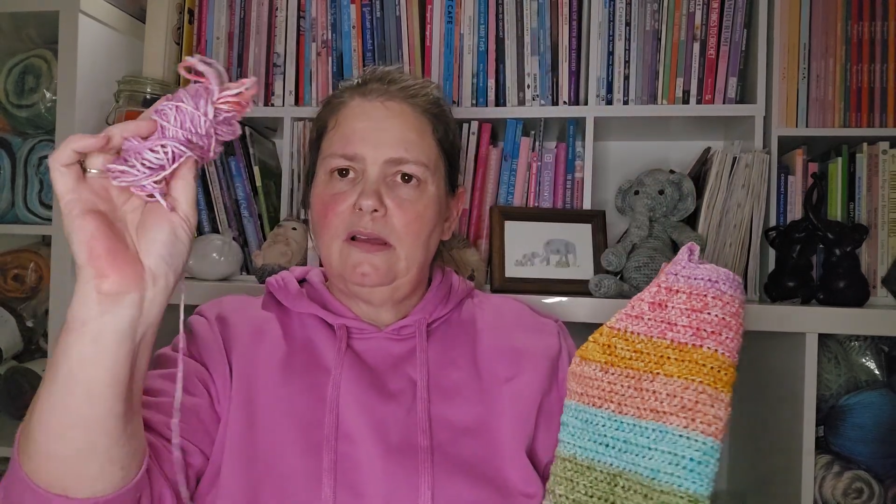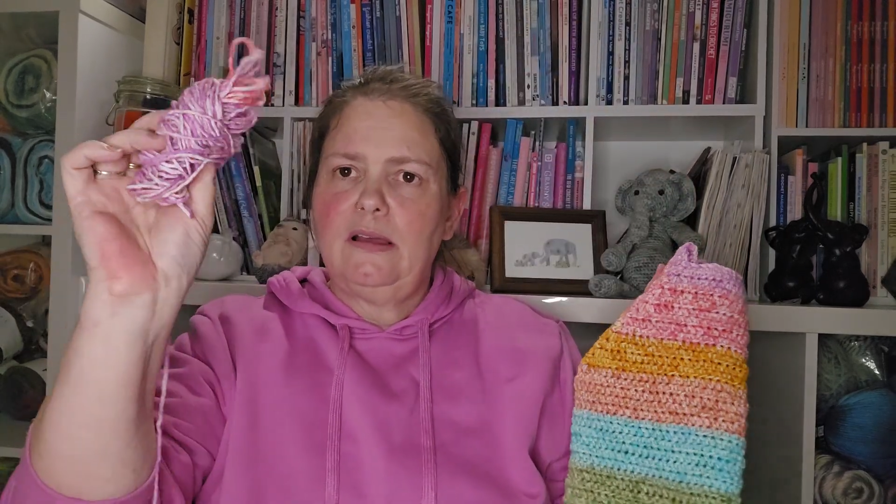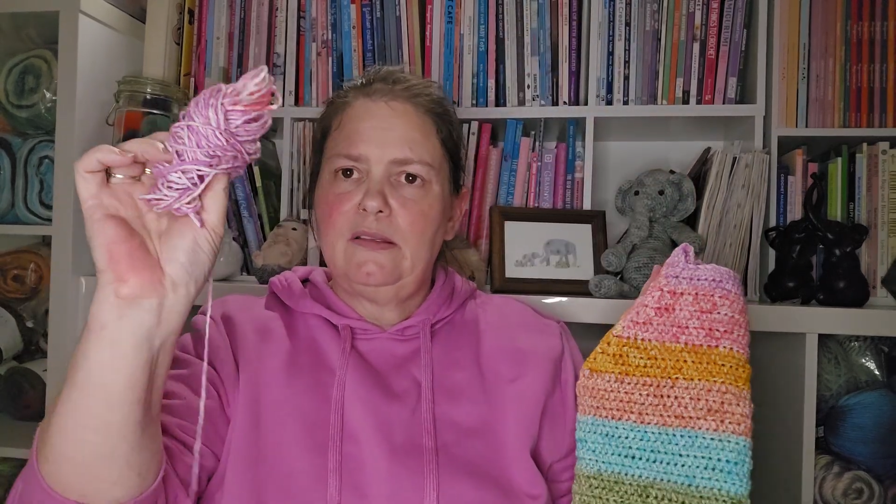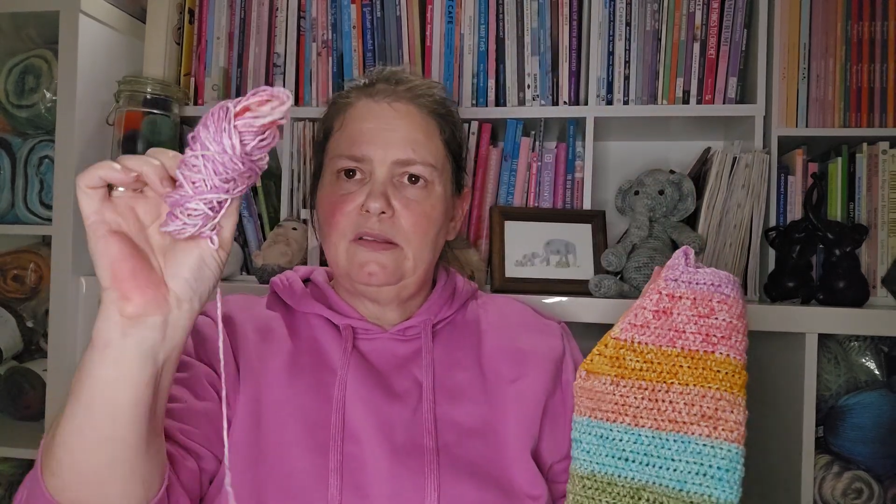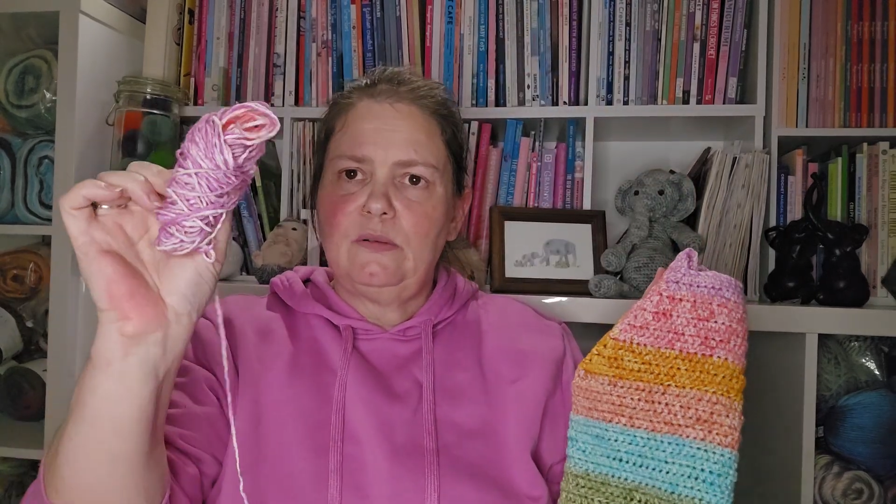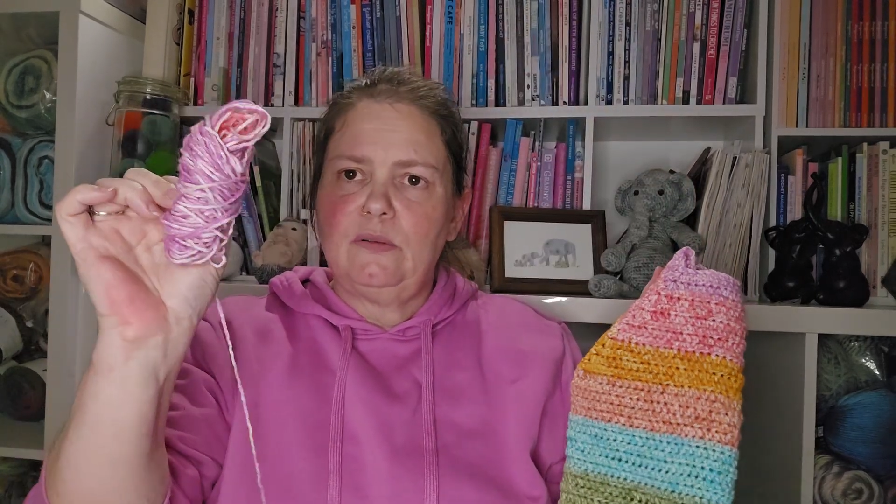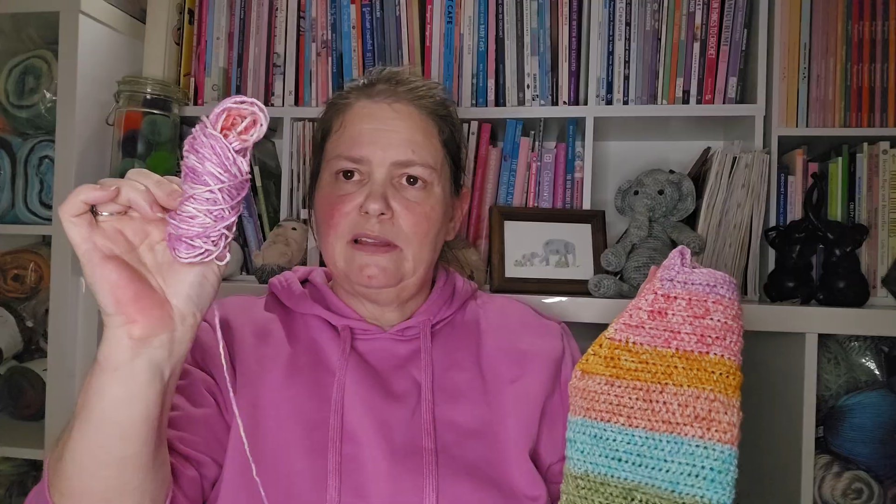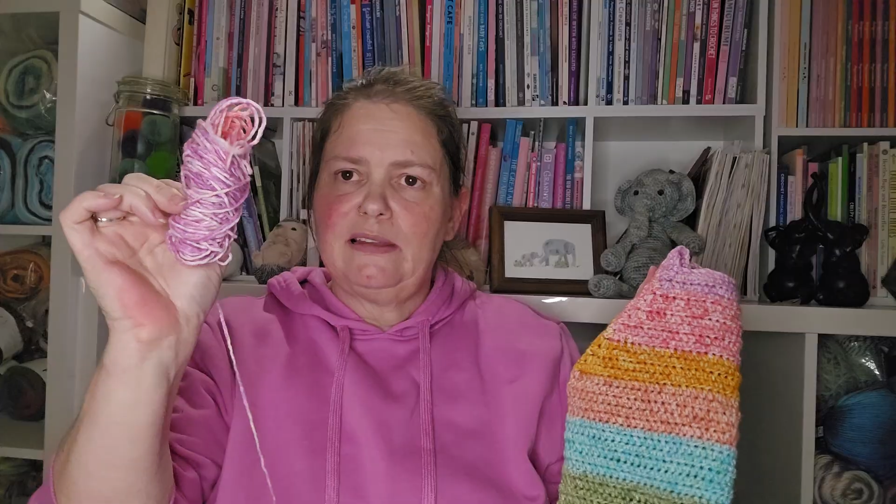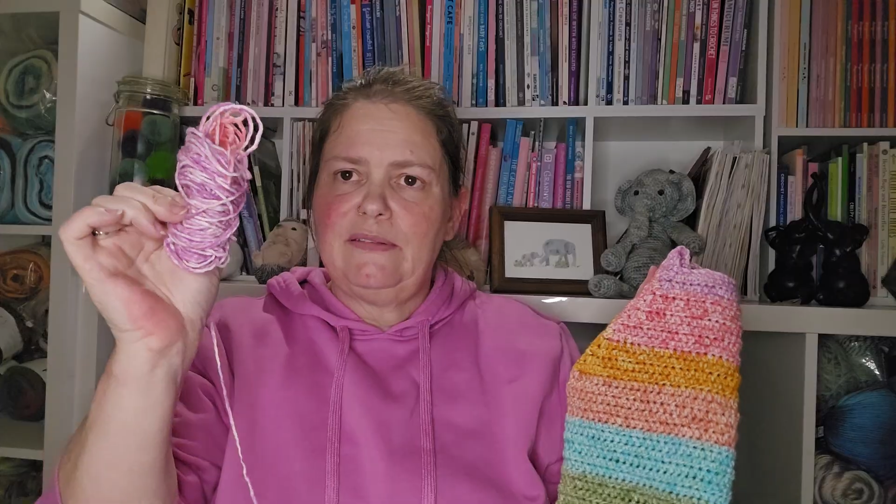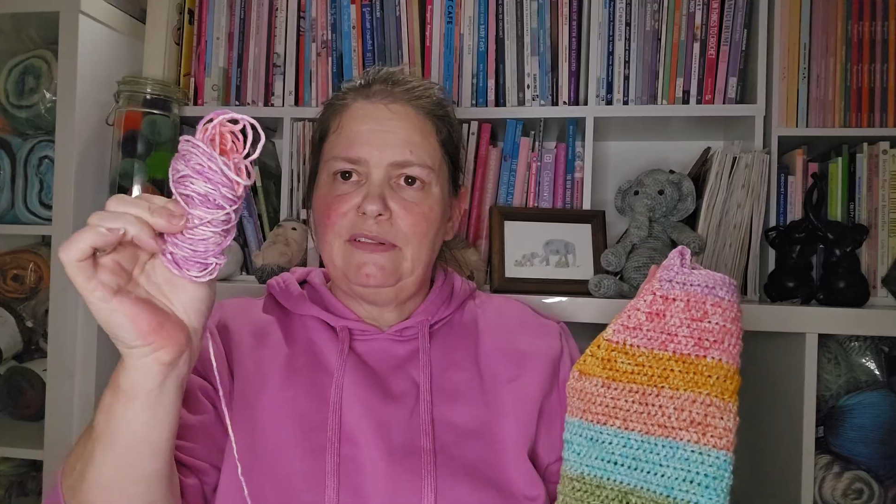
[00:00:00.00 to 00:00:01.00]
That's all
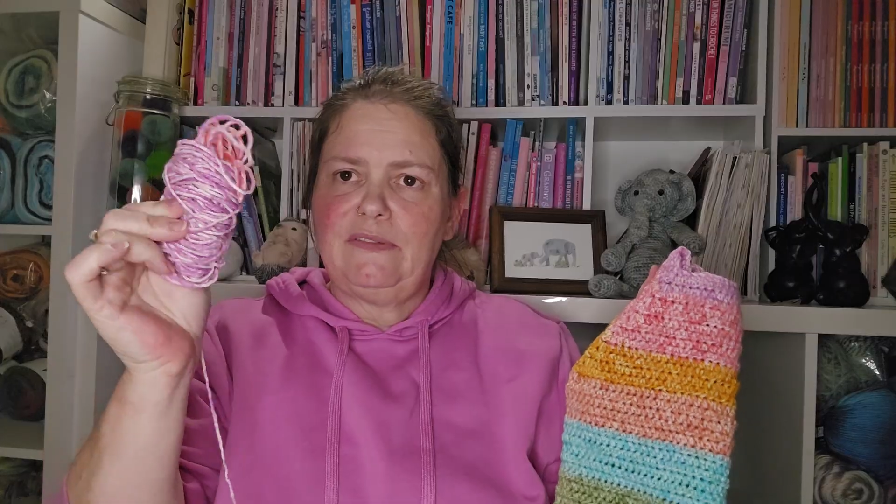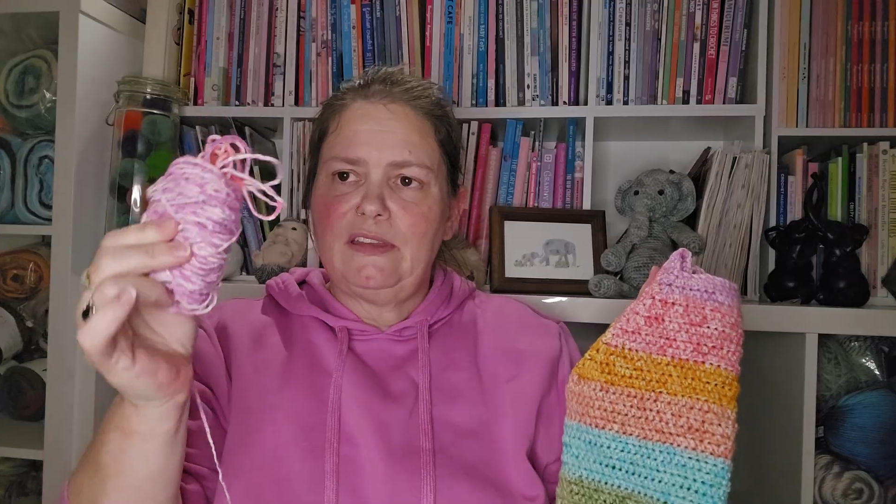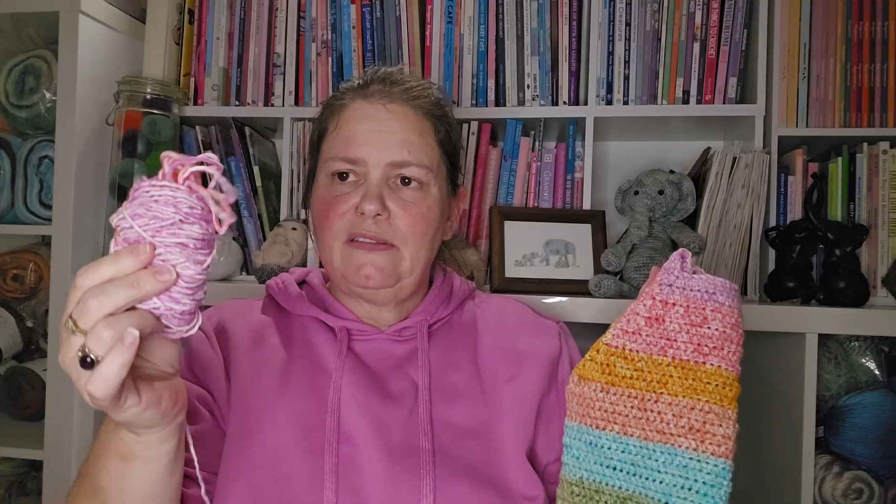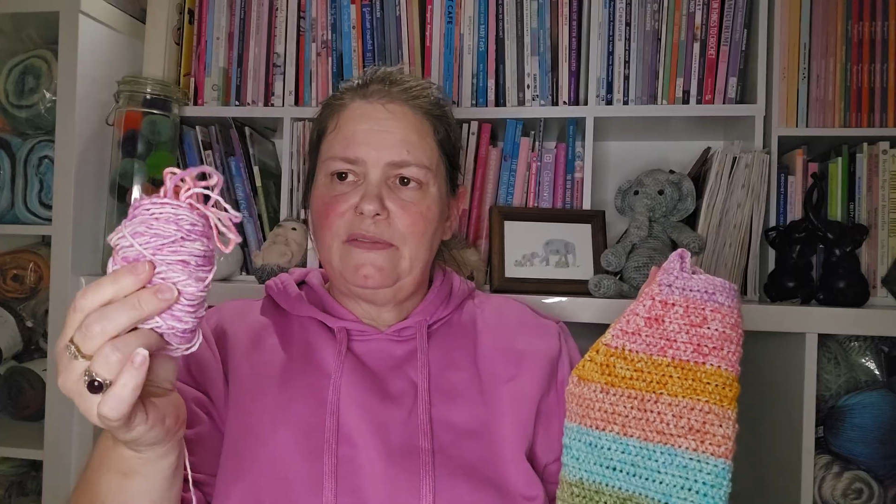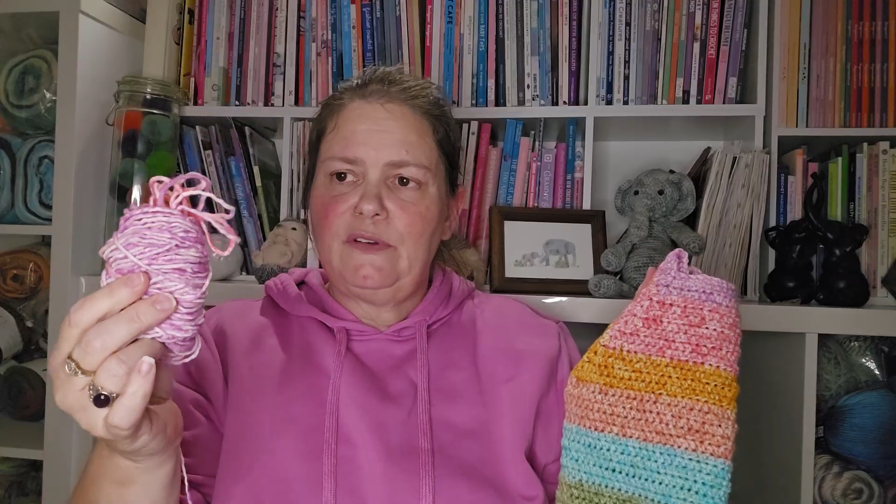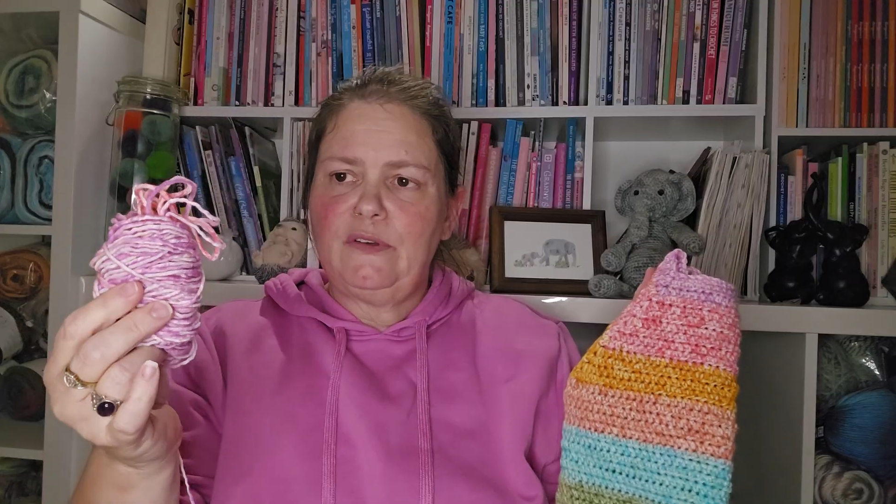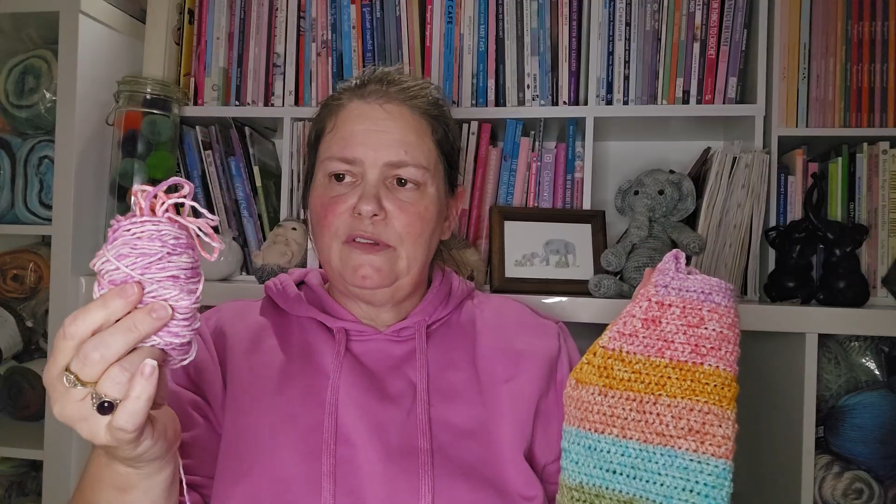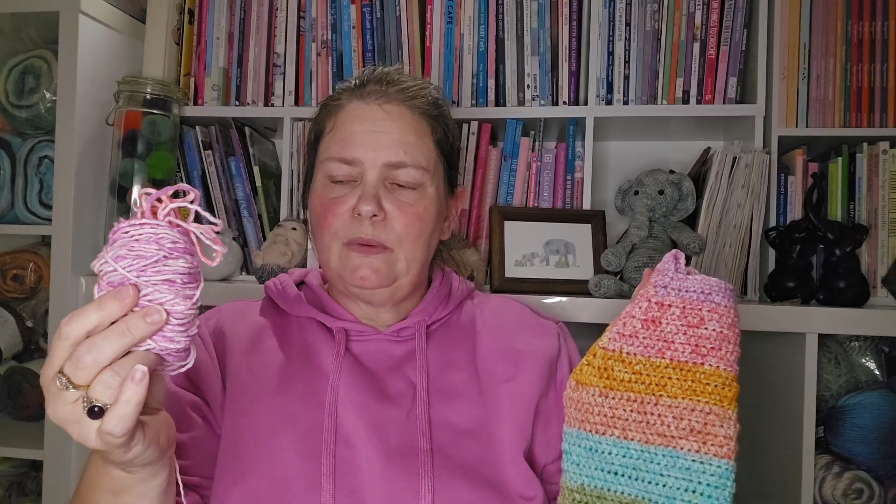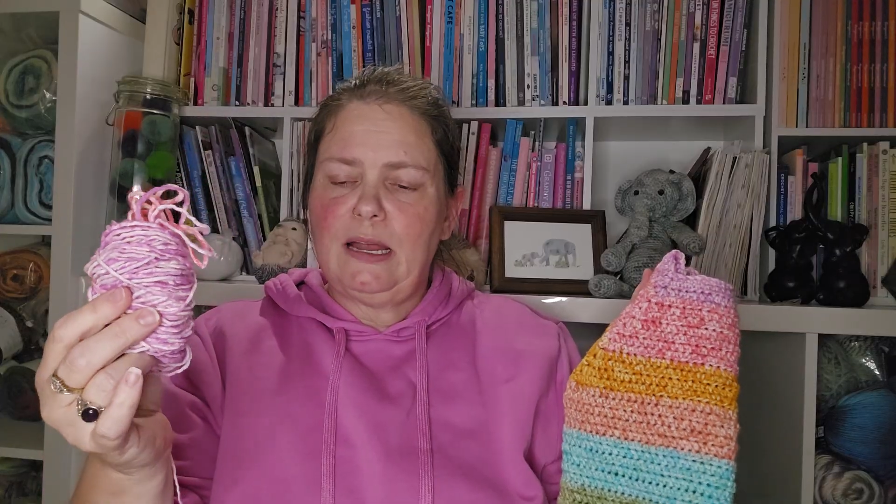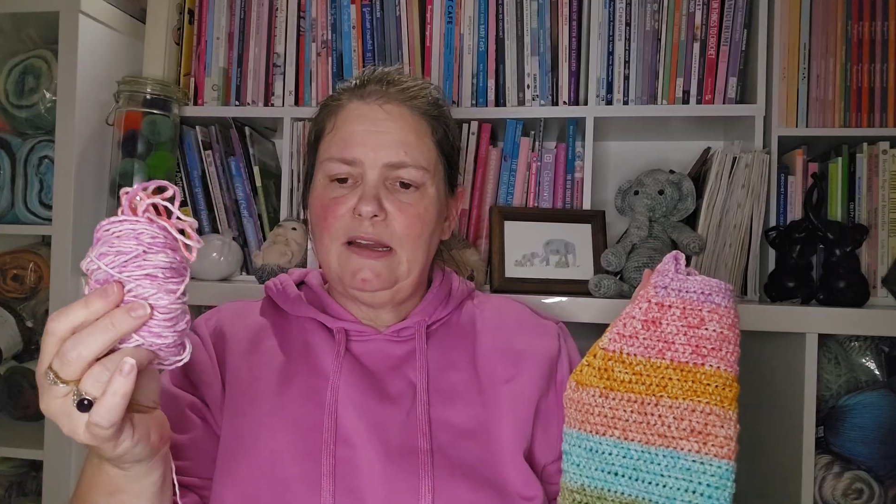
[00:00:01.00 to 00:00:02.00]
that's left of this
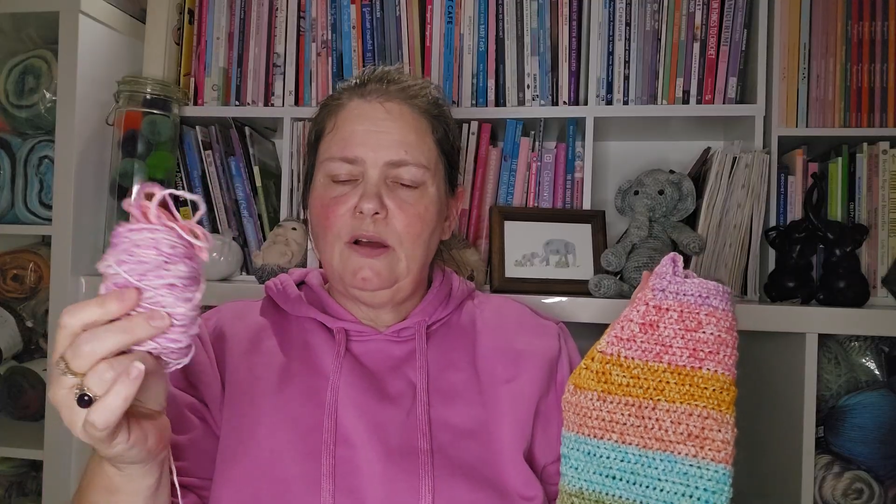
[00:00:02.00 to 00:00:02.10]
first one.